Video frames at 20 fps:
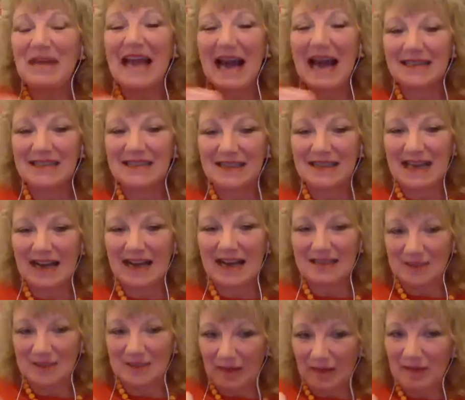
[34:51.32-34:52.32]
add to
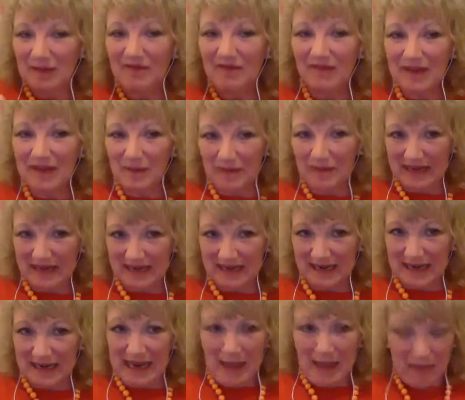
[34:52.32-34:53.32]
that. So let me flip it.
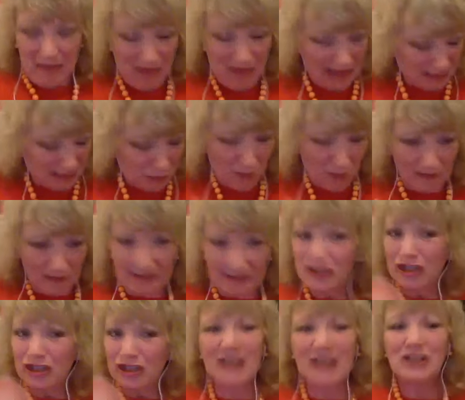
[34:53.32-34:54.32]
That's where the
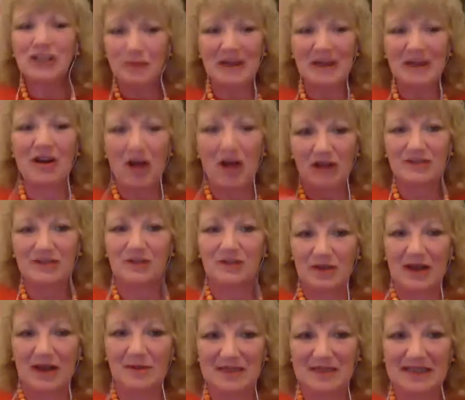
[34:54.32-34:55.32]
judgment also
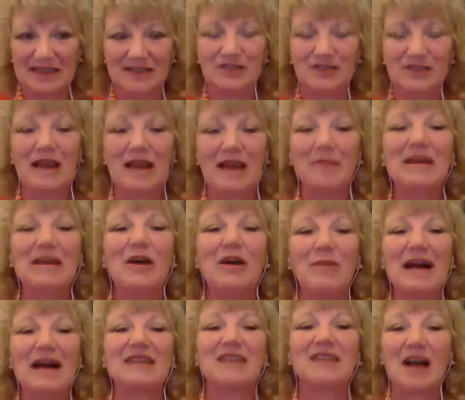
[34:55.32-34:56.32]
comes in. So let me go
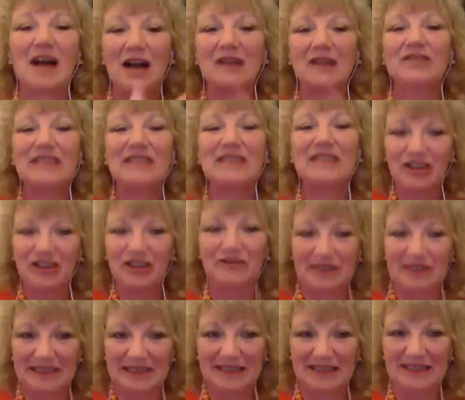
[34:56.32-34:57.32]
back to hungry
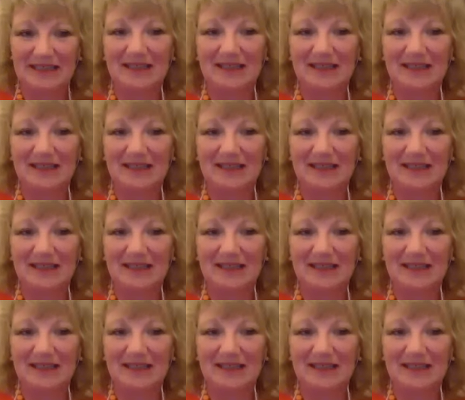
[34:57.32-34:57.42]
children.